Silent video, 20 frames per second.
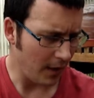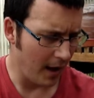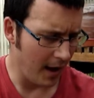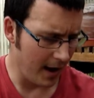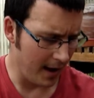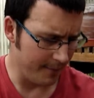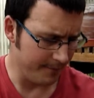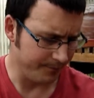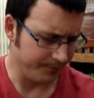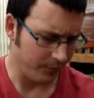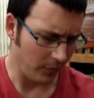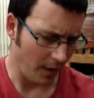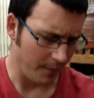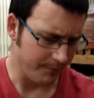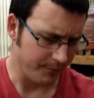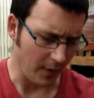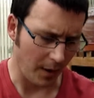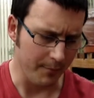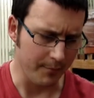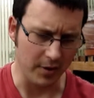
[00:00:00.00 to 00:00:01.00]
Um,
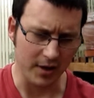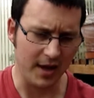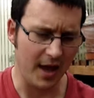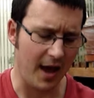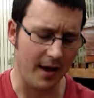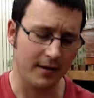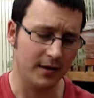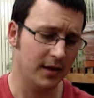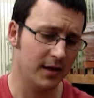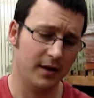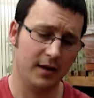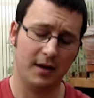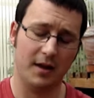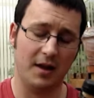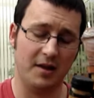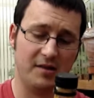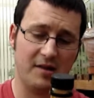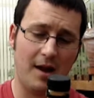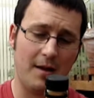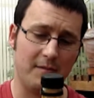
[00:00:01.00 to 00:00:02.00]
but yeah,
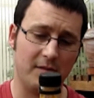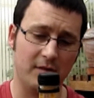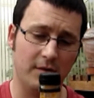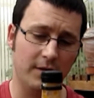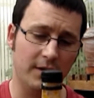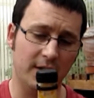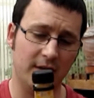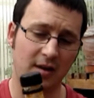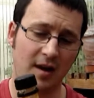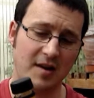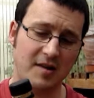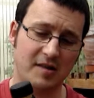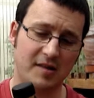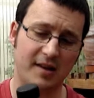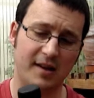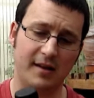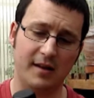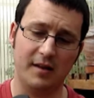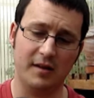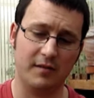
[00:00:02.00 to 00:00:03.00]
it's absolutely
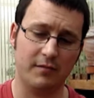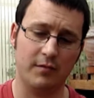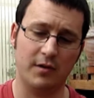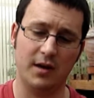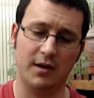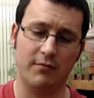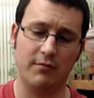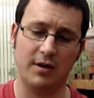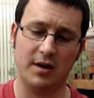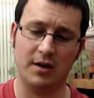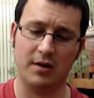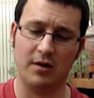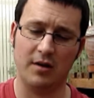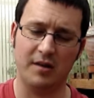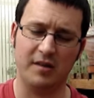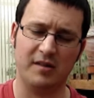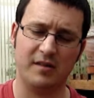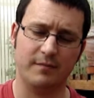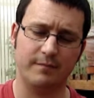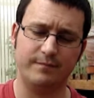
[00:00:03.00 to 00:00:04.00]
tasty. It's really, really
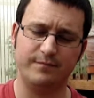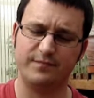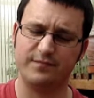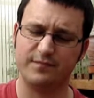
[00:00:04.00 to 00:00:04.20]
nice.